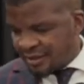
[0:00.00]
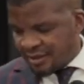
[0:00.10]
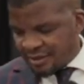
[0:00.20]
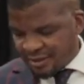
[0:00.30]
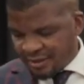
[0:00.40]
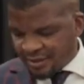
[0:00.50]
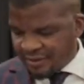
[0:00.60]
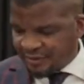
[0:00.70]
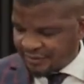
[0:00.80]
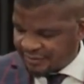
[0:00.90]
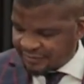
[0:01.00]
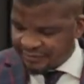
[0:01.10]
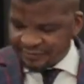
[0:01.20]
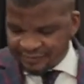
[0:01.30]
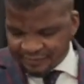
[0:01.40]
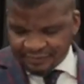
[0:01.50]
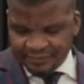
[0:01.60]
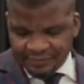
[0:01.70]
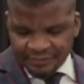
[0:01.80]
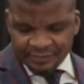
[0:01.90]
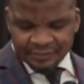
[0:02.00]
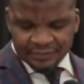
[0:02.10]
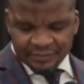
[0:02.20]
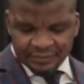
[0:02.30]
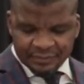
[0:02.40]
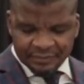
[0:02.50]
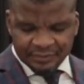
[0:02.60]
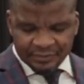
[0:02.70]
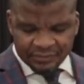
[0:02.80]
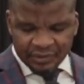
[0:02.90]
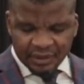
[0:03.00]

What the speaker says: Thou knowest to be the elders of the people.